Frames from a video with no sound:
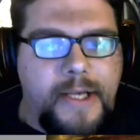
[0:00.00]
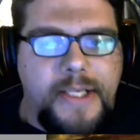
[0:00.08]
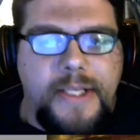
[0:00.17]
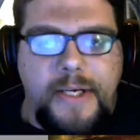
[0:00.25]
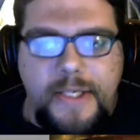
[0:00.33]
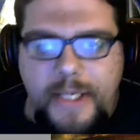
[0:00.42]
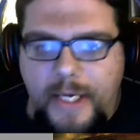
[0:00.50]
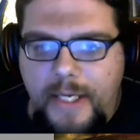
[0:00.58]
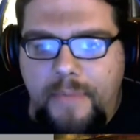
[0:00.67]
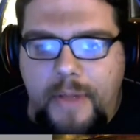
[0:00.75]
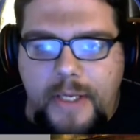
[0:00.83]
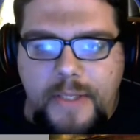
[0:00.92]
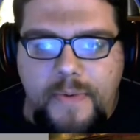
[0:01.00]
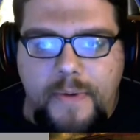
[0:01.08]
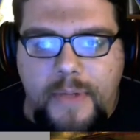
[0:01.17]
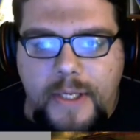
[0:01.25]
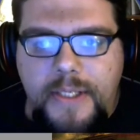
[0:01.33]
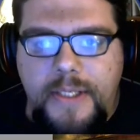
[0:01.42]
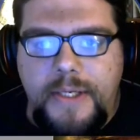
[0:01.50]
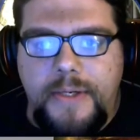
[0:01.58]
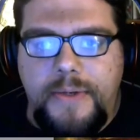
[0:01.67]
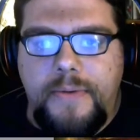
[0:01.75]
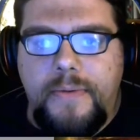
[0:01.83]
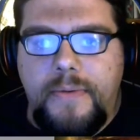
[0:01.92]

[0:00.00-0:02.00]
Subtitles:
is 13, +1 +2.